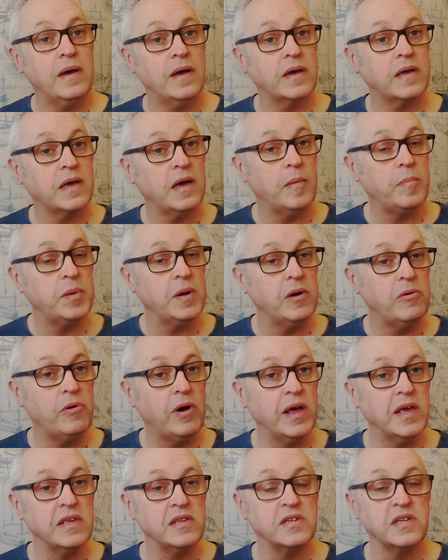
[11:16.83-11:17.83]
a couple of
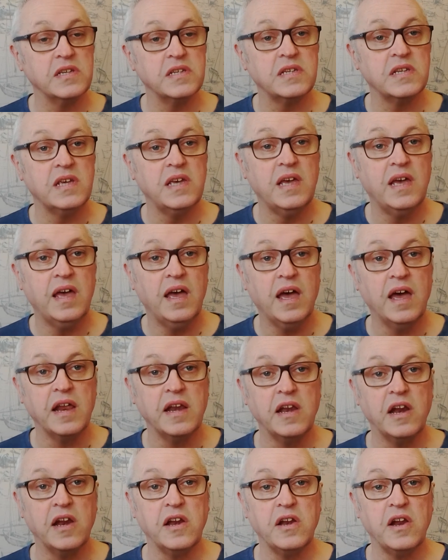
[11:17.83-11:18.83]
razors
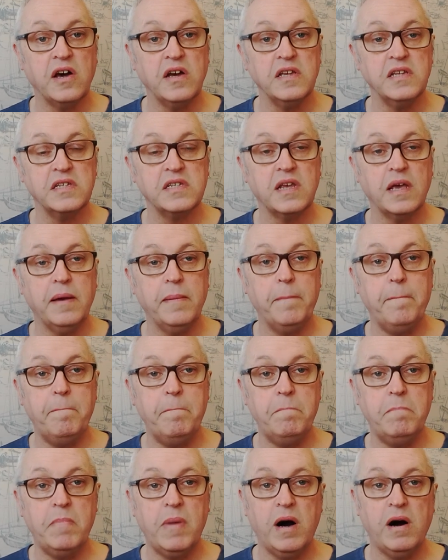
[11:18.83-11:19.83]
and a nice
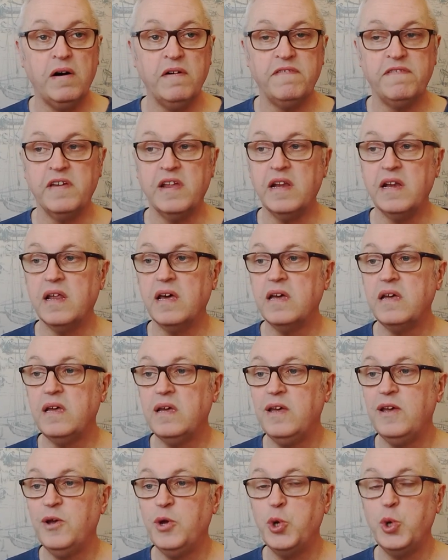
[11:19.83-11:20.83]
Marfin
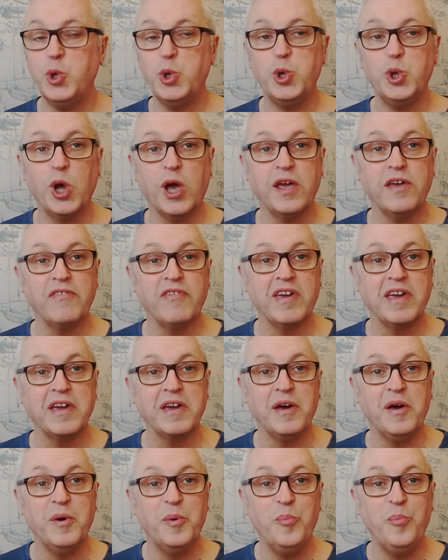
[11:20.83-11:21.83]

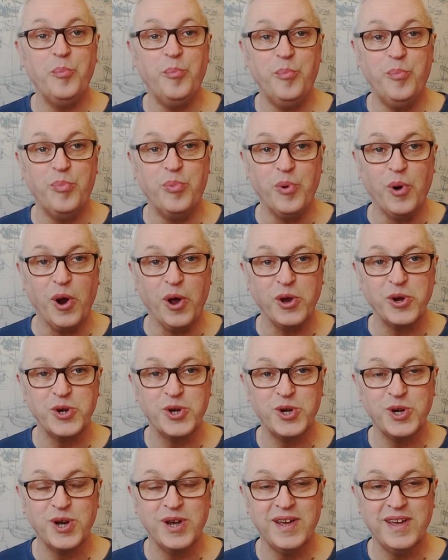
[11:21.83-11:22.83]
shaving
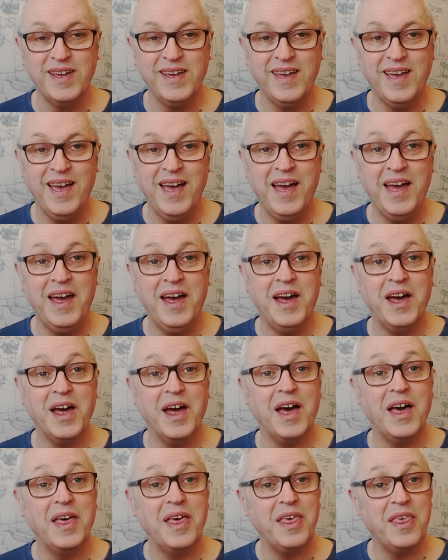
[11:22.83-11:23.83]
brush.
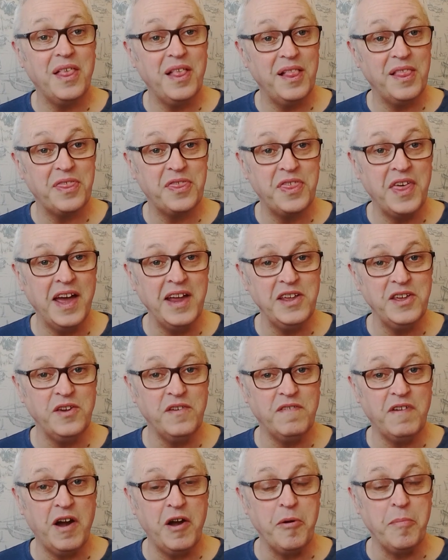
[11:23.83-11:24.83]
Thank
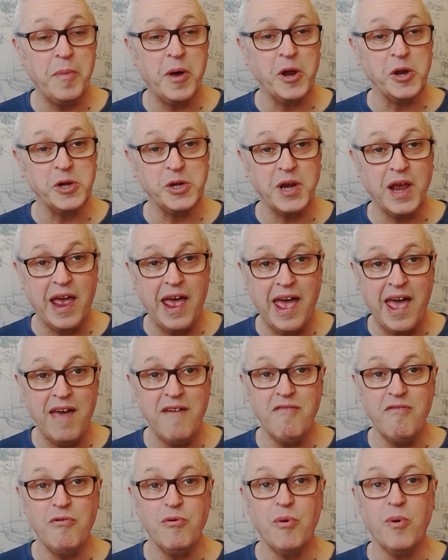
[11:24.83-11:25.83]
you very much
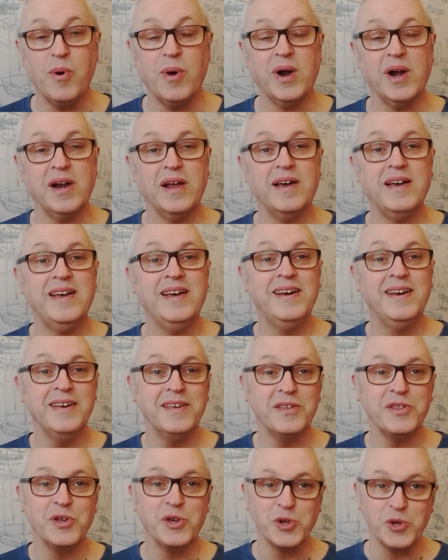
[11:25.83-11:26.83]
everyone
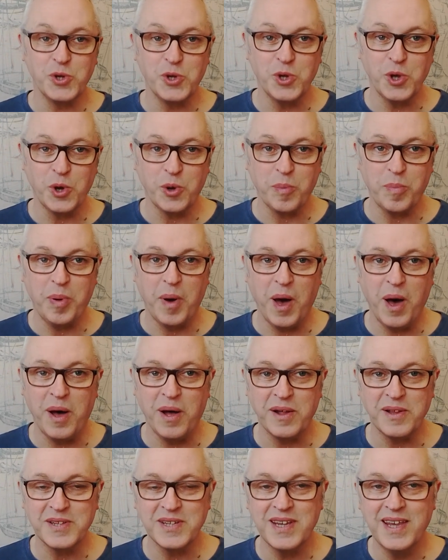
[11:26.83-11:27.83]
that took
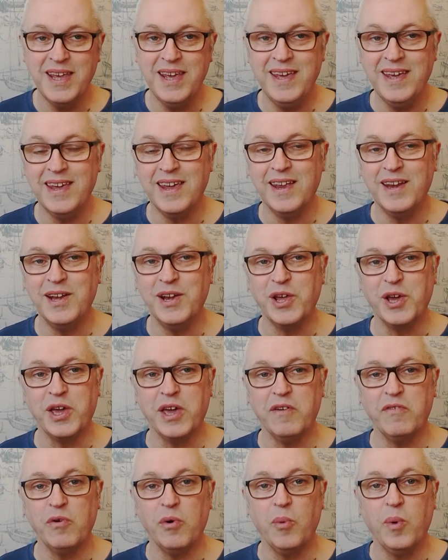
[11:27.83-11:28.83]
part in the
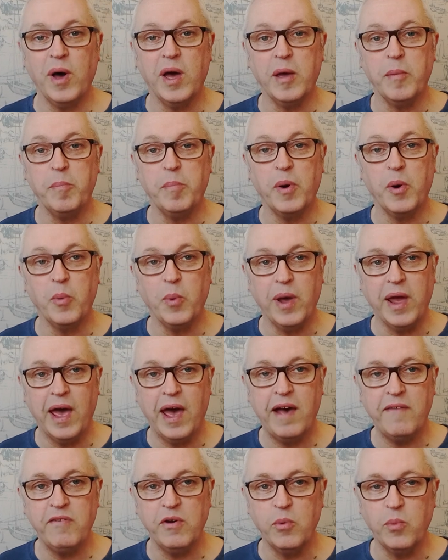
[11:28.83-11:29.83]
giveaway, but we
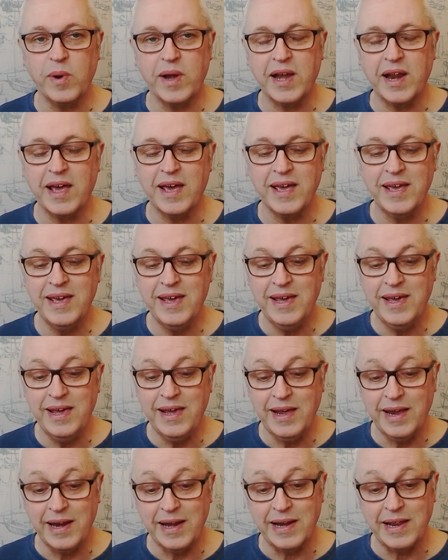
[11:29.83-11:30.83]
have a winner.
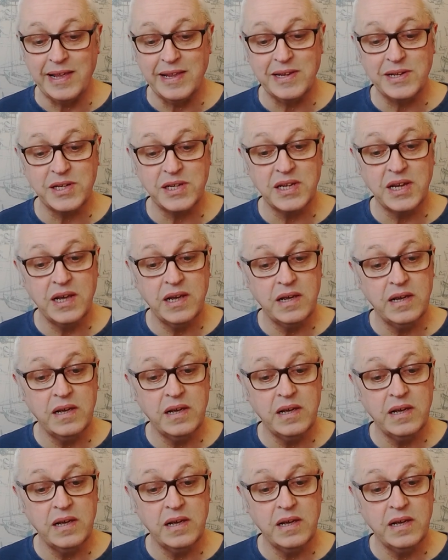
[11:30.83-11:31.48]
It is